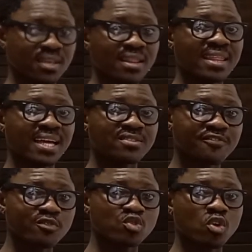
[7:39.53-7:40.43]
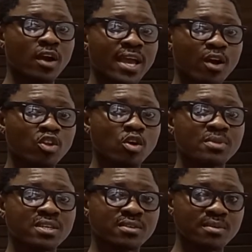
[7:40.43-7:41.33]
that future
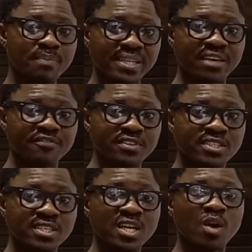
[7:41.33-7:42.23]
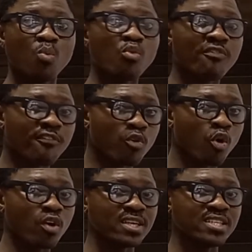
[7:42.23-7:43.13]
economic benefit will
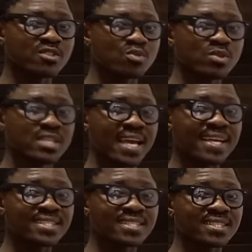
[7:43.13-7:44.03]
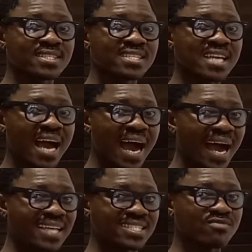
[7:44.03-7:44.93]
flow into the entity
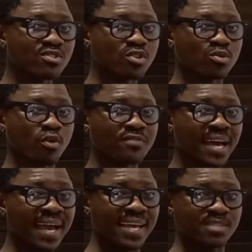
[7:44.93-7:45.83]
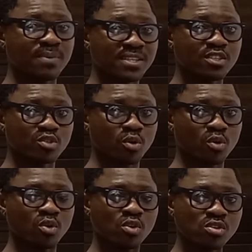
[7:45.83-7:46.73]
as a result of that expenditure.
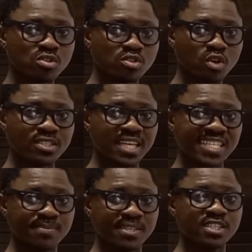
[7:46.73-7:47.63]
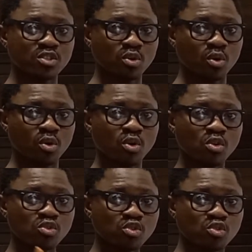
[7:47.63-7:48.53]
Such expenditure
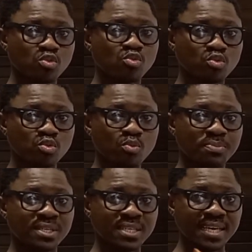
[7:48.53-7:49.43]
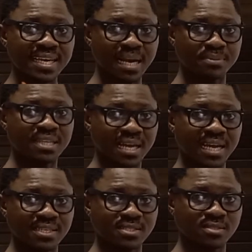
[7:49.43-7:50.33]
should be
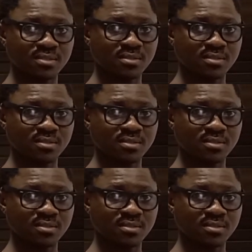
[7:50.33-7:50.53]
capitalized.